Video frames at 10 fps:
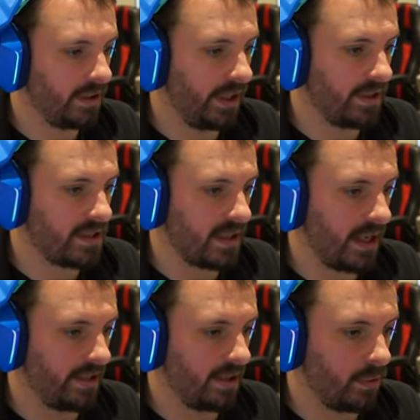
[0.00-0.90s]
either
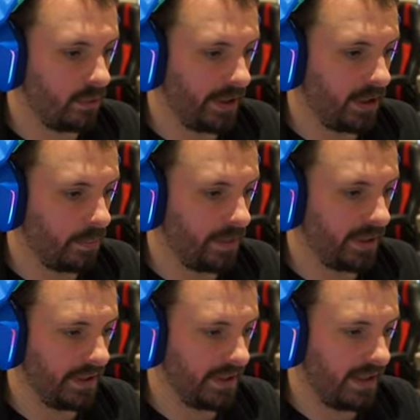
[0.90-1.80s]
side, it will be
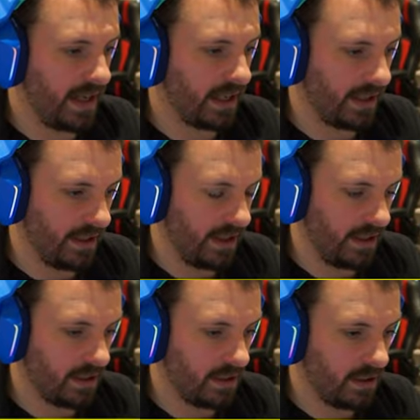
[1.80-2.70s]
completely dark in there.